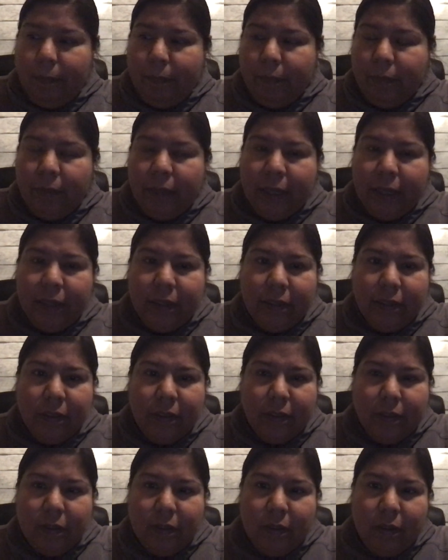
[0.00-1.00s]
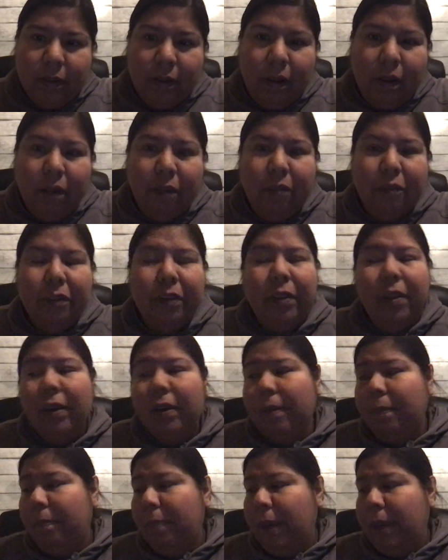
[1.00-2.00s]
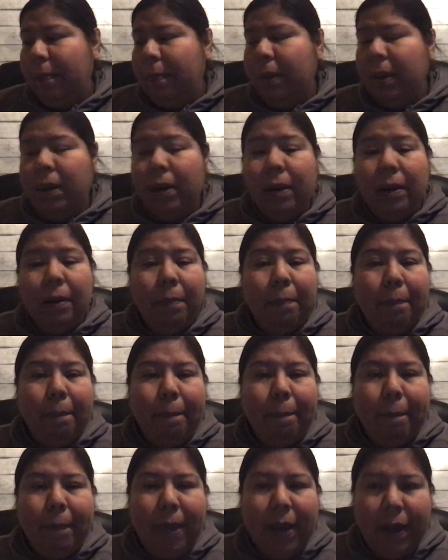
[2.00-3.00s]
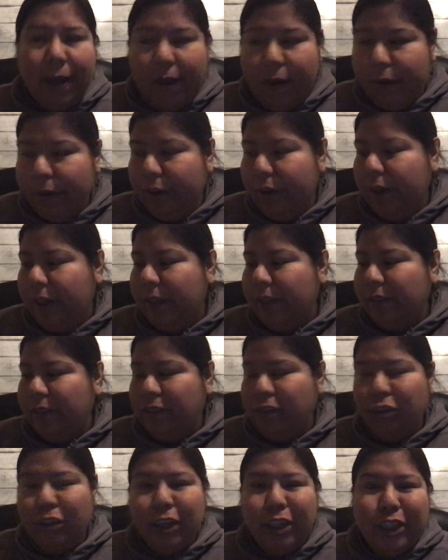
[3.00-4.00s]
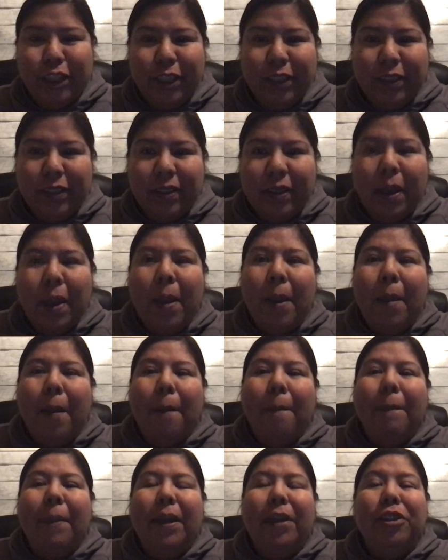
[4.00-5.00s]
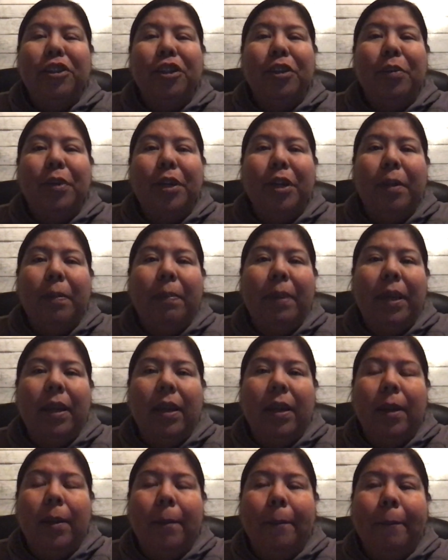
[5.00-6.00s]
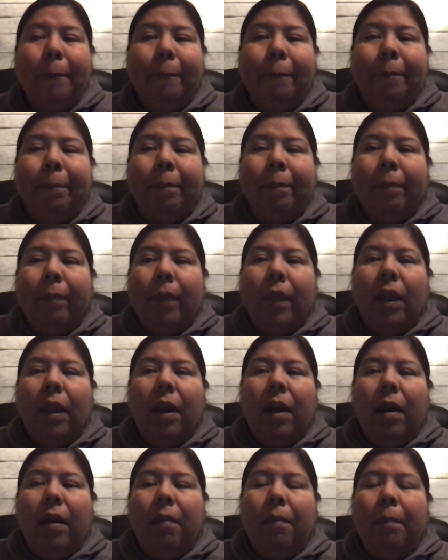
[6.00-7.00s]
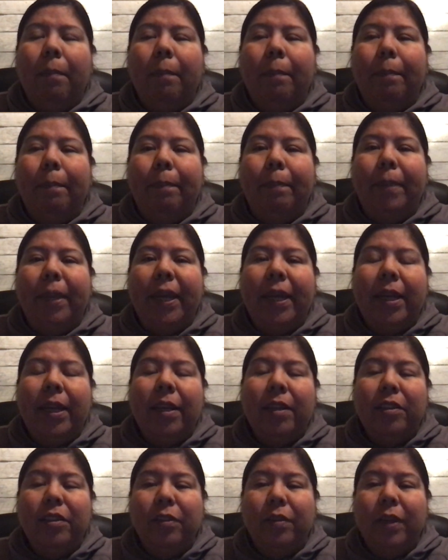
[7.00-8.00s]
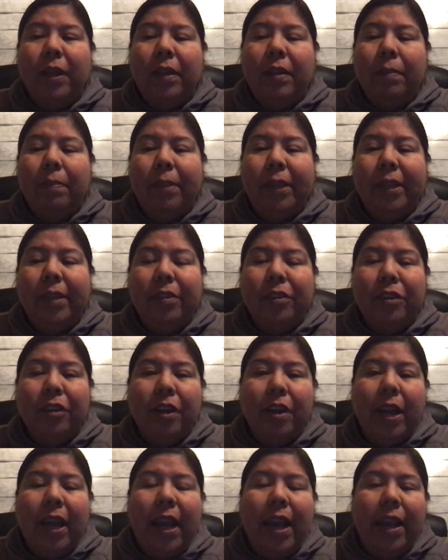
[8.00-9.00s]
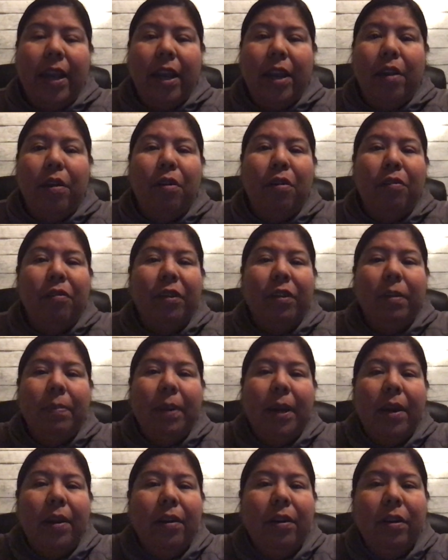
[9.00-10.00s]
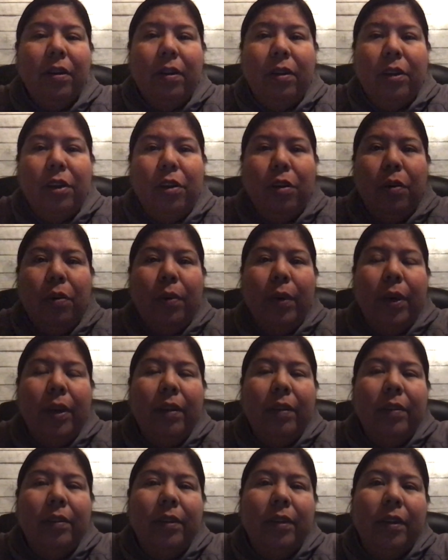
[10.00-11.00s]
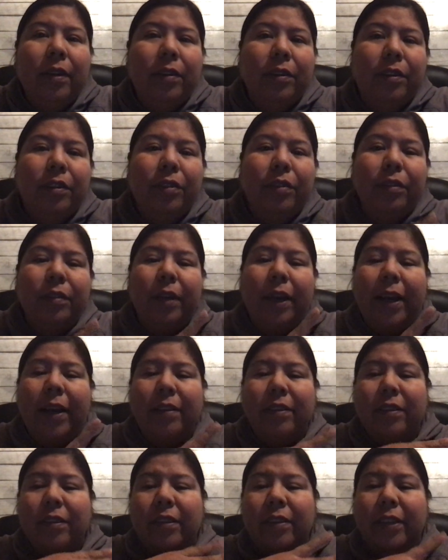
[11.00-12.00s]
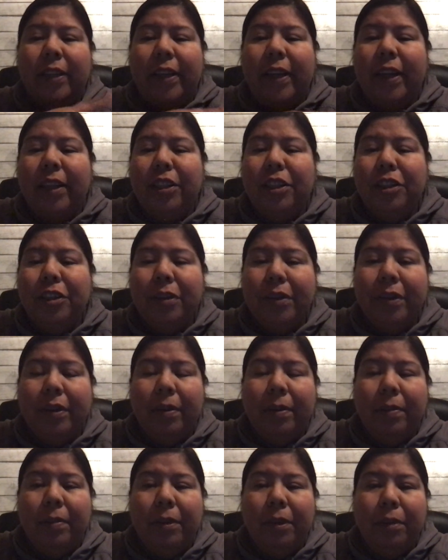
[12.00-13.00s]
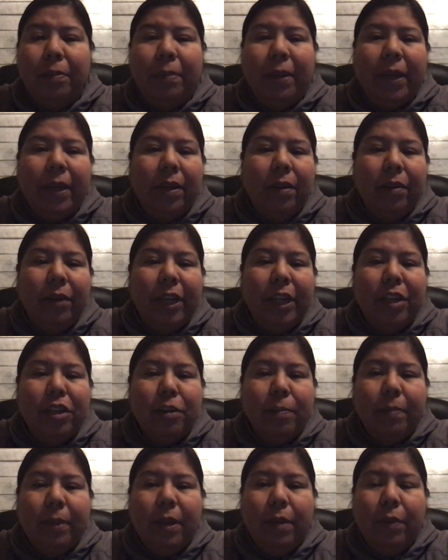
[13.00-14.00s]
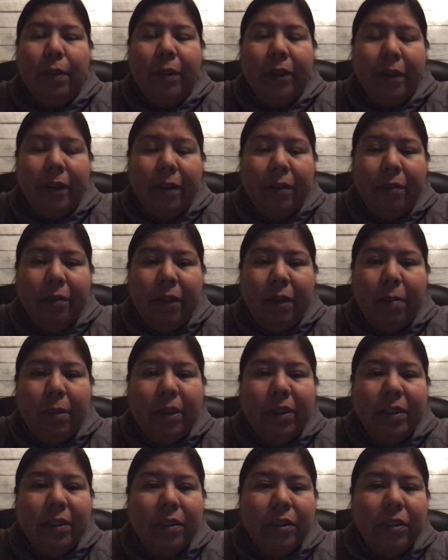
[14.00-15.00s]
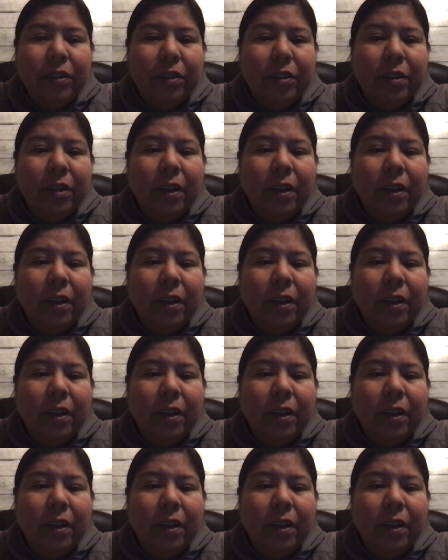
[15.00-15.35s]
that's all for the paper pattern instructions. Make sure when you're pinning, pin it so that the pins are not hanging over the pattern. You don't want to accidentally cut your pin or hit your pin with your fabric scissors.